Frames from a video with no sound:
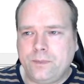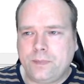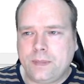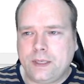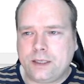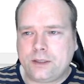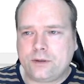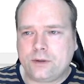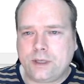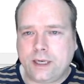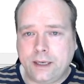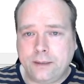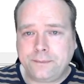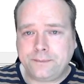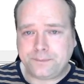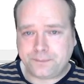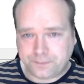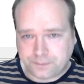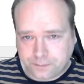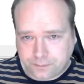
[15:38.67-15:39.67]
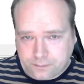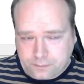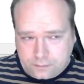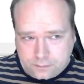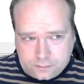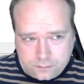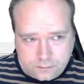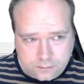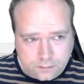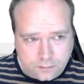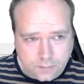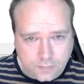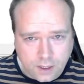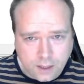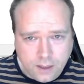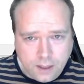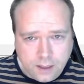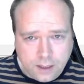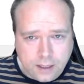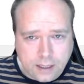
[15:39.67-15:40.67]
That's okay.
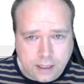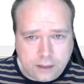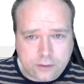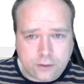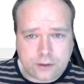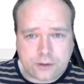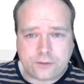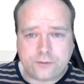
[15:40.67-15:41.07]
I'll go